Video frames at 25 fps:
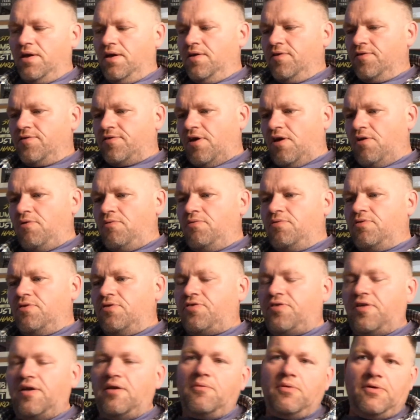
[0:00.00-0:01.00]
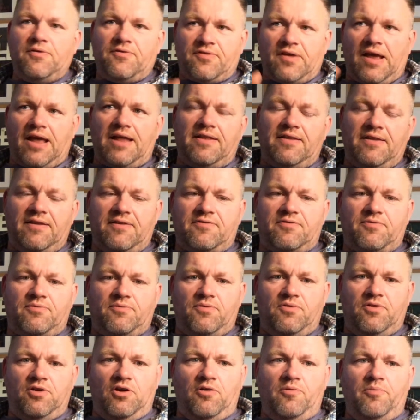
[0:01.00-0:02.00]
So the thing with Zan's
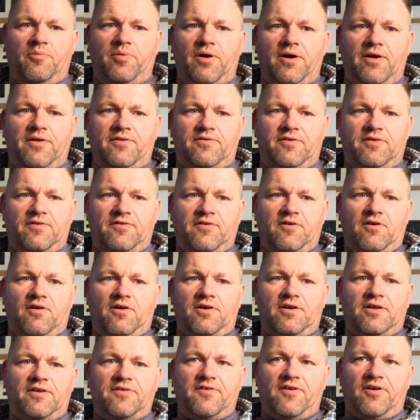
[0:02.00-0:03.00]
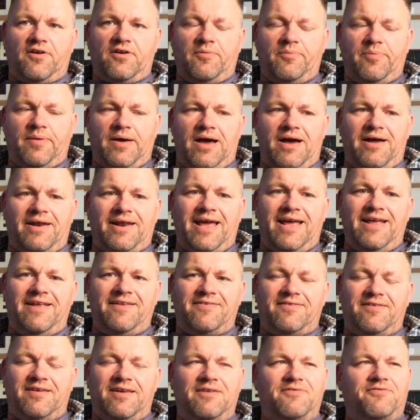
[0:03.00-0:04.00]
young birds he's got about
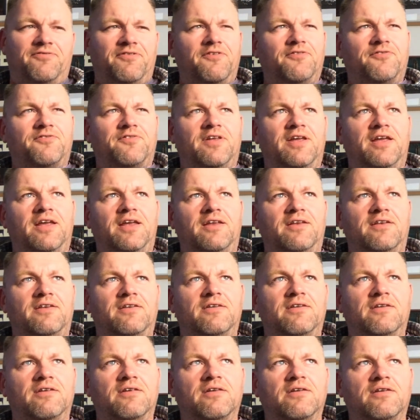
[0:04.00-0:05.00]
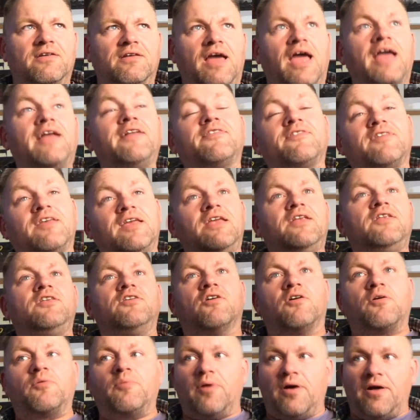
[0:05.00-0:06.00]
18
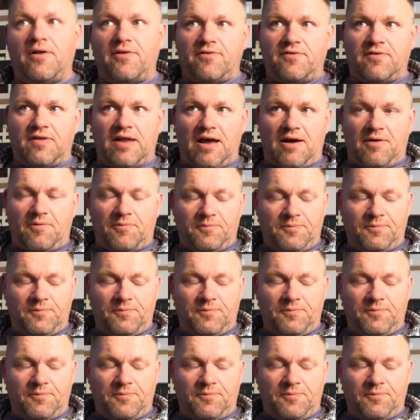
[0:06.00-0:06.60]
young birds now.